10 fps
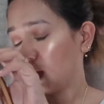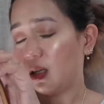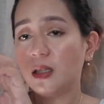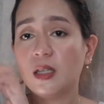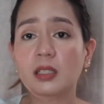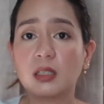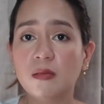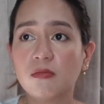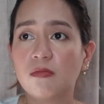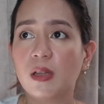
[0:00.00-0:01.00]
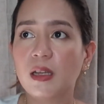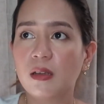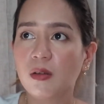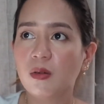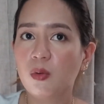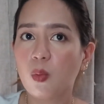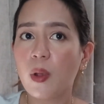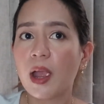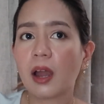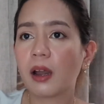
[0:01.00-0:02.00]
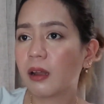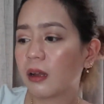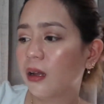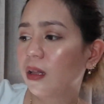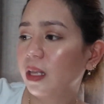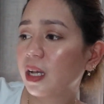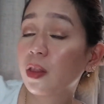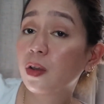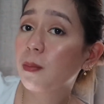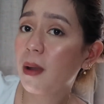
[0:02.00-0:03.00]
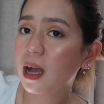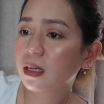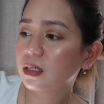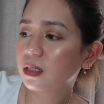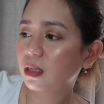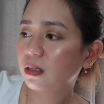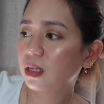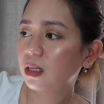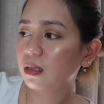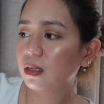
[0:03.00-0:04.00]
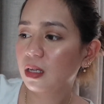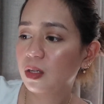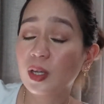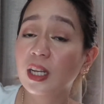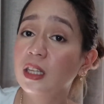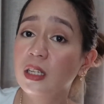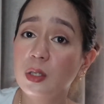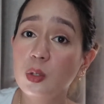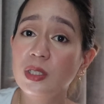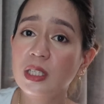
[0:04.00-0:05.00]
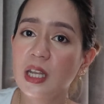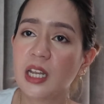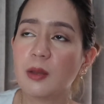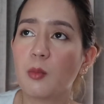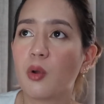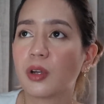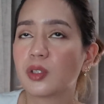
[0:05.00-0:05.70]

it doesn't like wear like other bags that you cannot use it anymore.